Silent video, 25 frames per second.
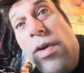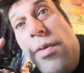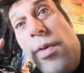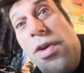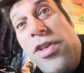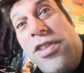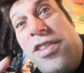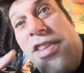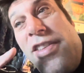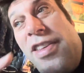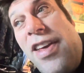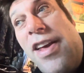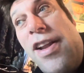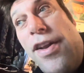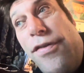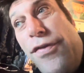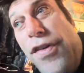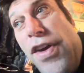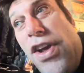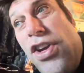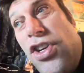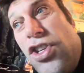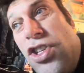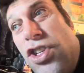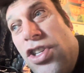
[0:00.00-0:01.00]
wants to see the
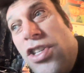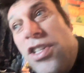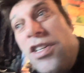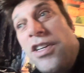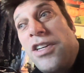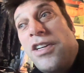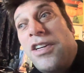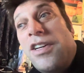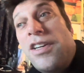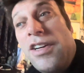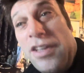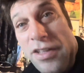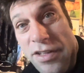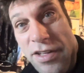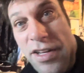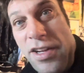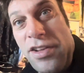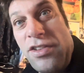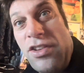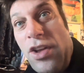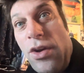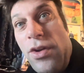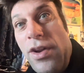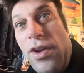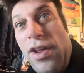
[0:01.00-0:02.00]
fish, so
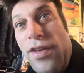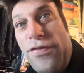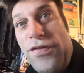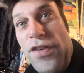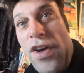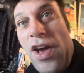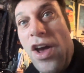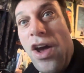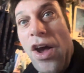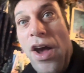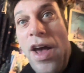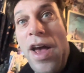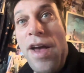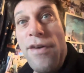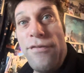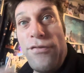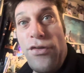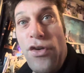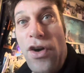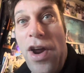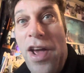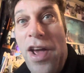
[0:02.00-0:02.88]
let's do this for her and for